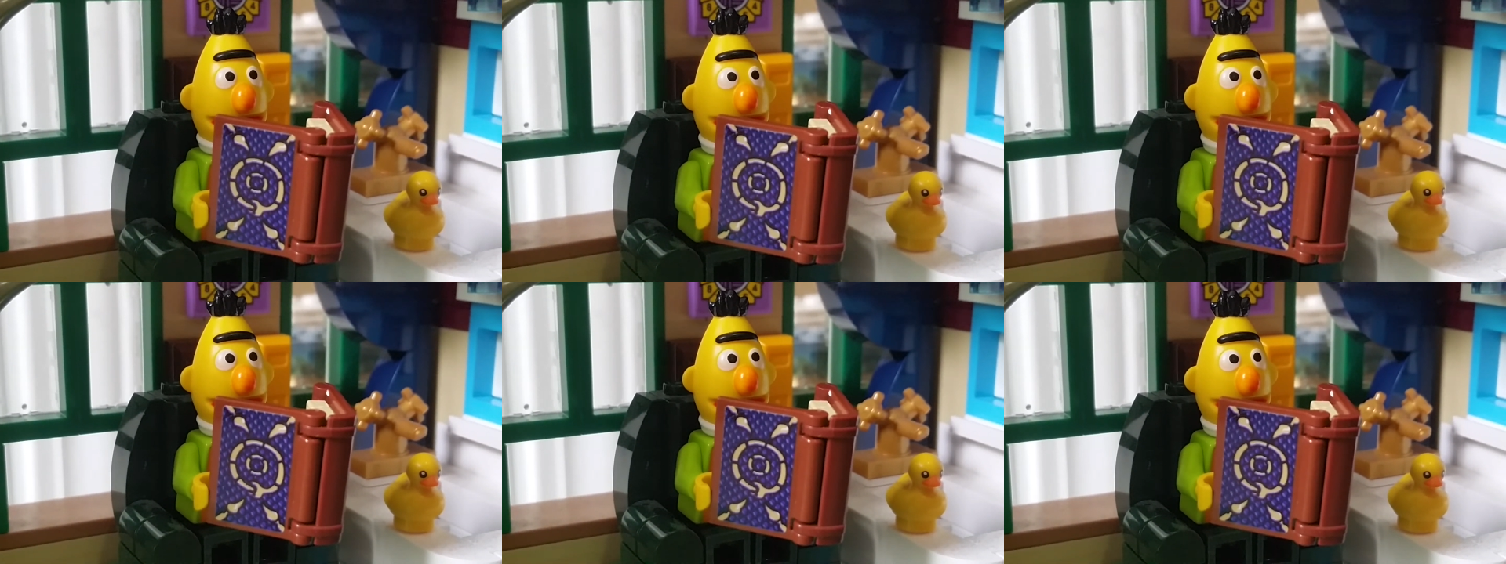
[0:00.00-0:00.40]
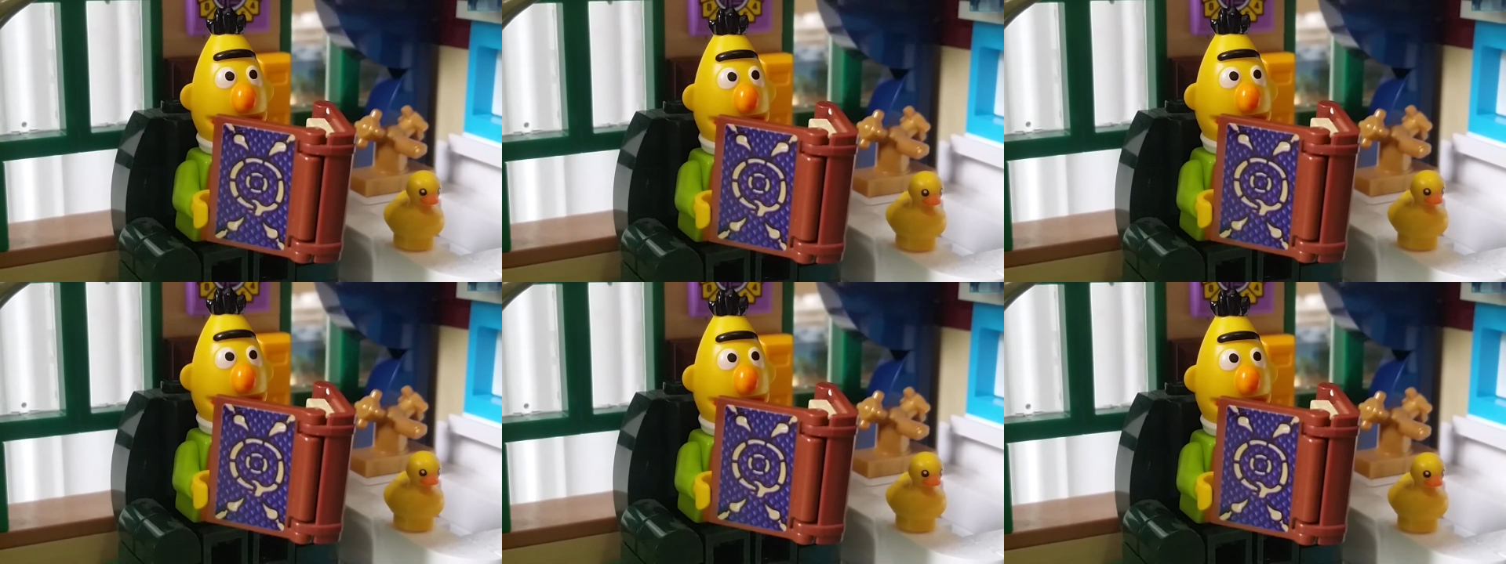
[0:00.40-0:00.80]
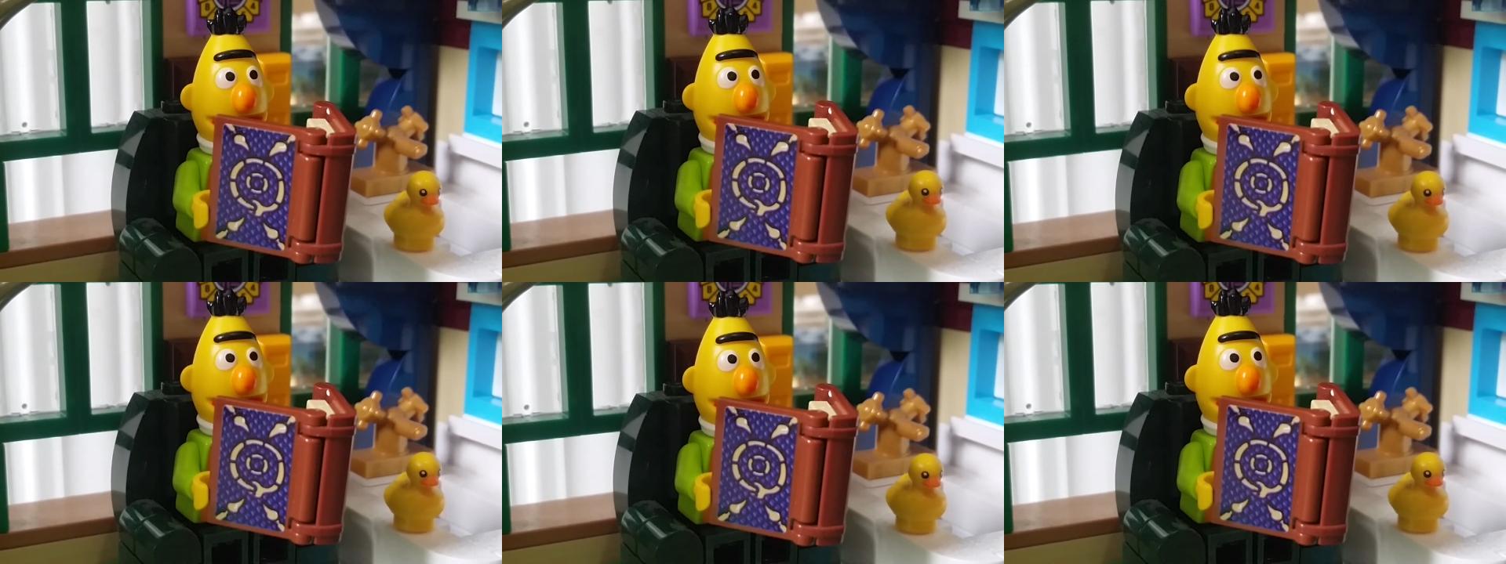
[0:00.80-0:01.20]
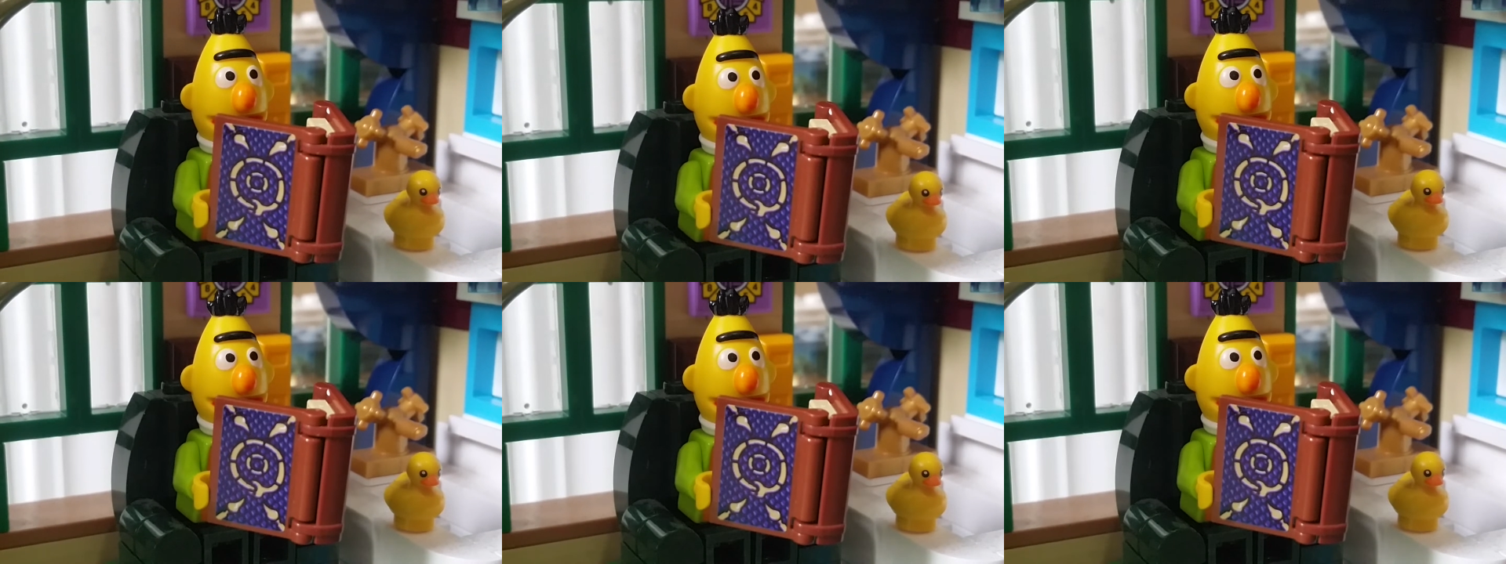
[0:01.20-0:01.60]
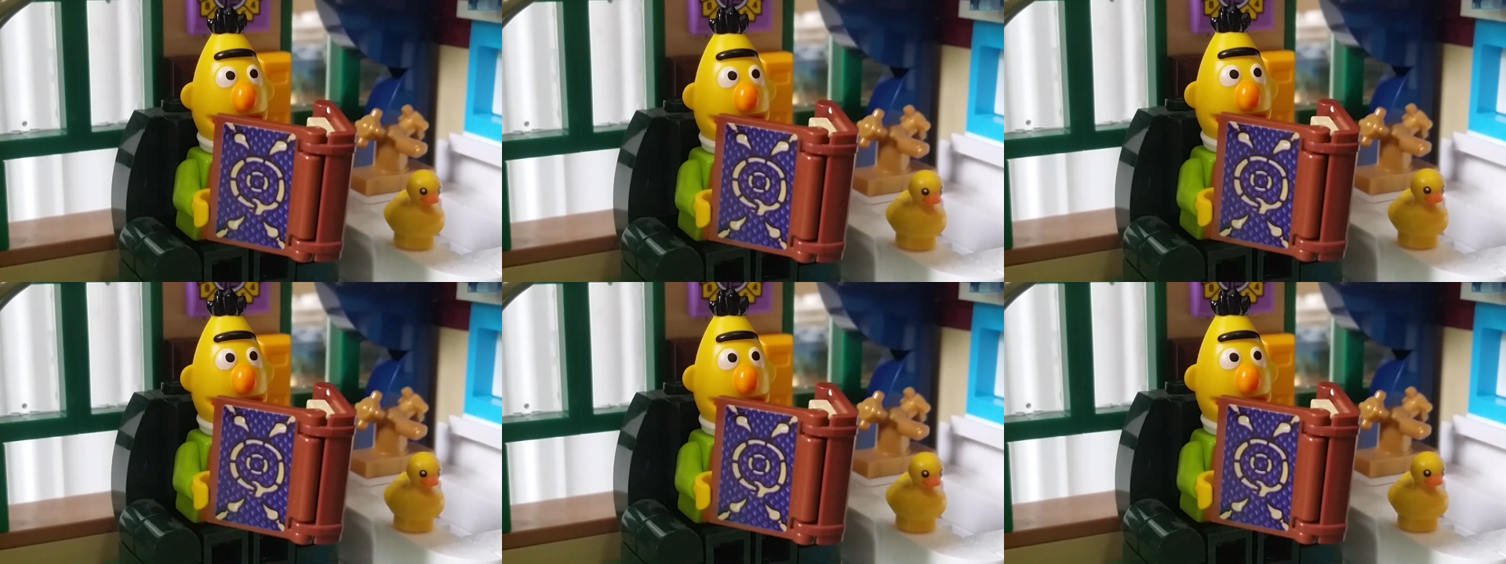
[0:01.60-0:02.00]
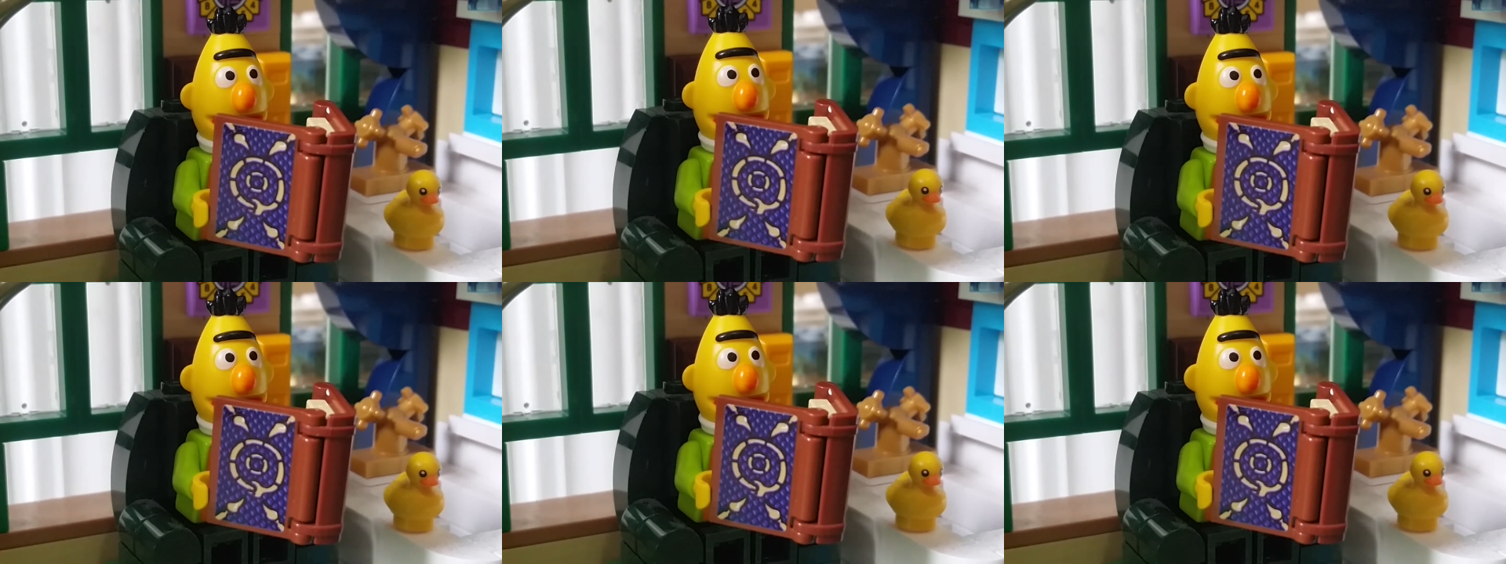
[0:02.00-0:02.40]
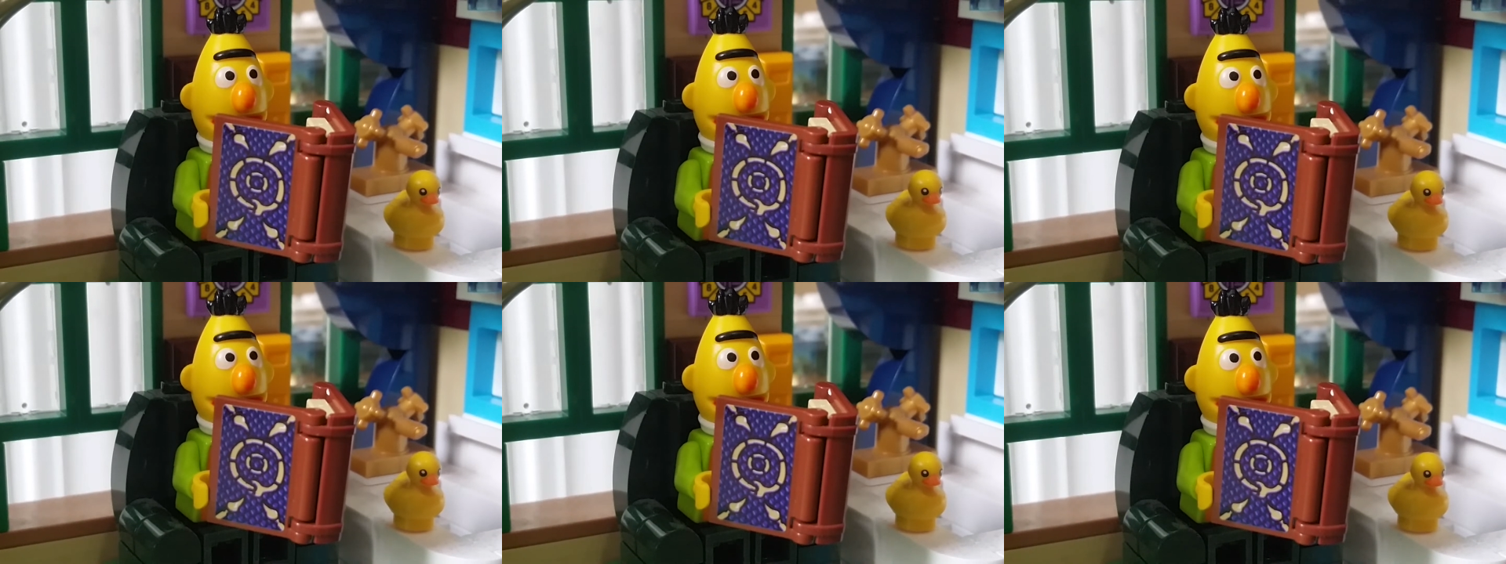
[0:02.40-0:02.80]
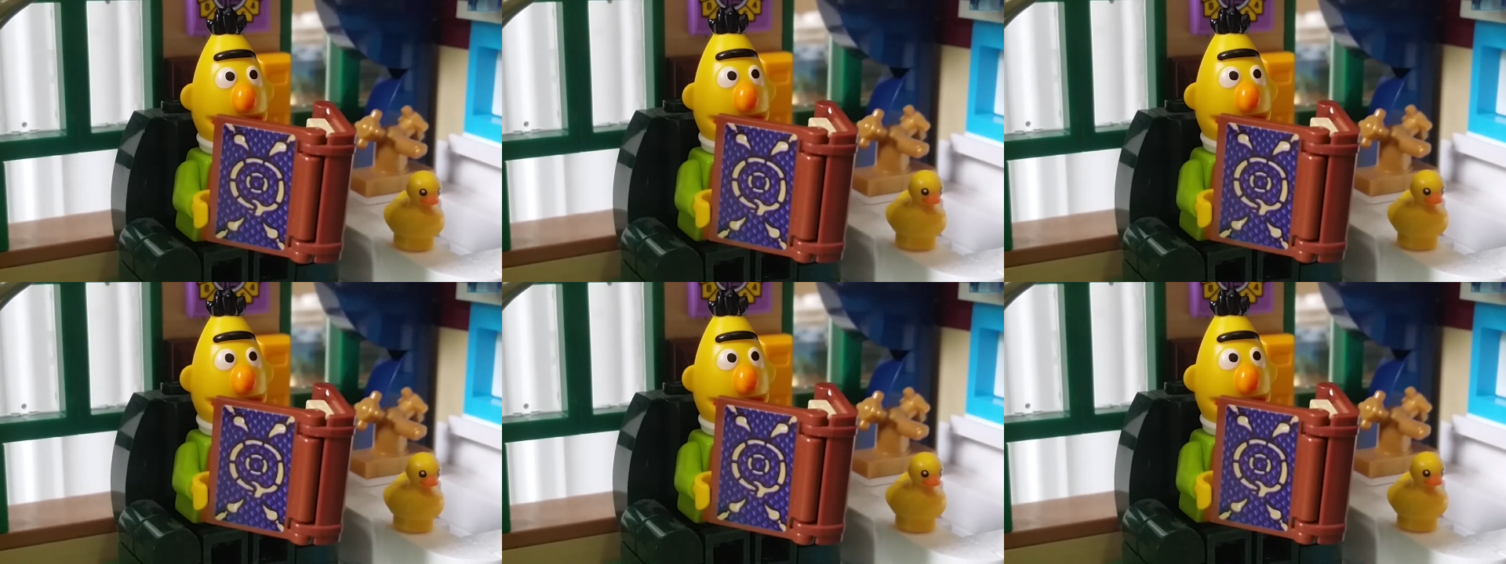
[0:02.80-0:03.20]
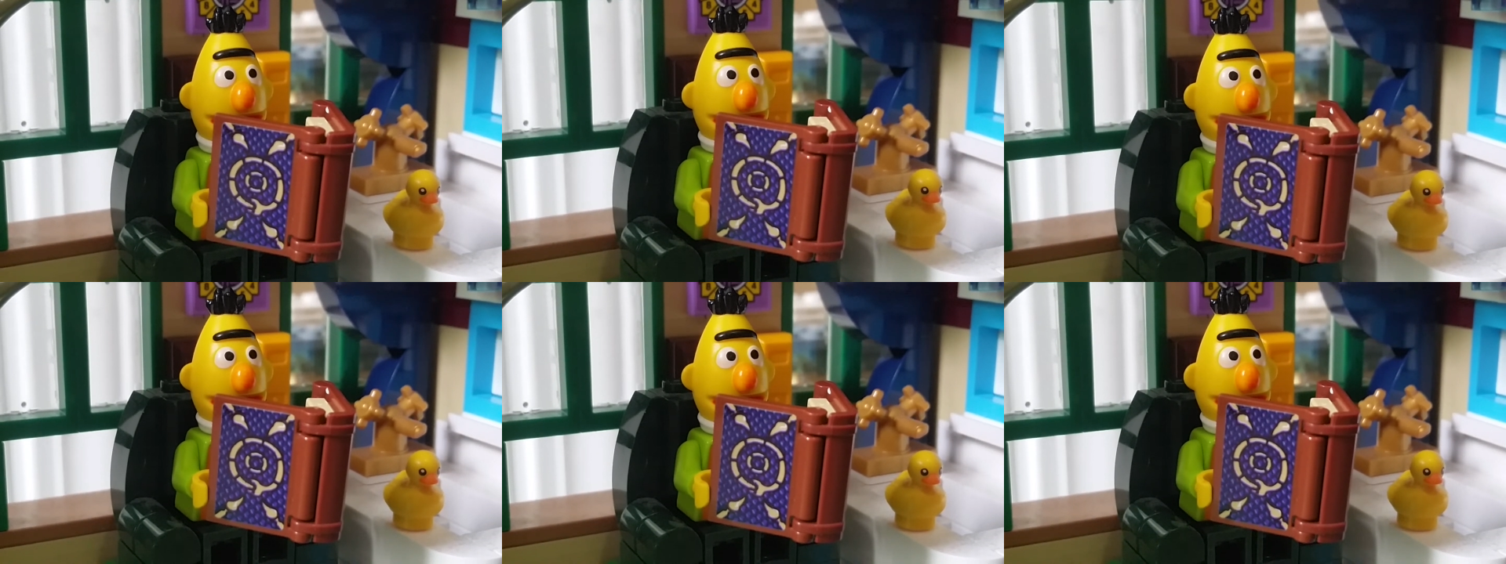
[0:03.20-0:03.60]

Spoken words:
(no speaker visible)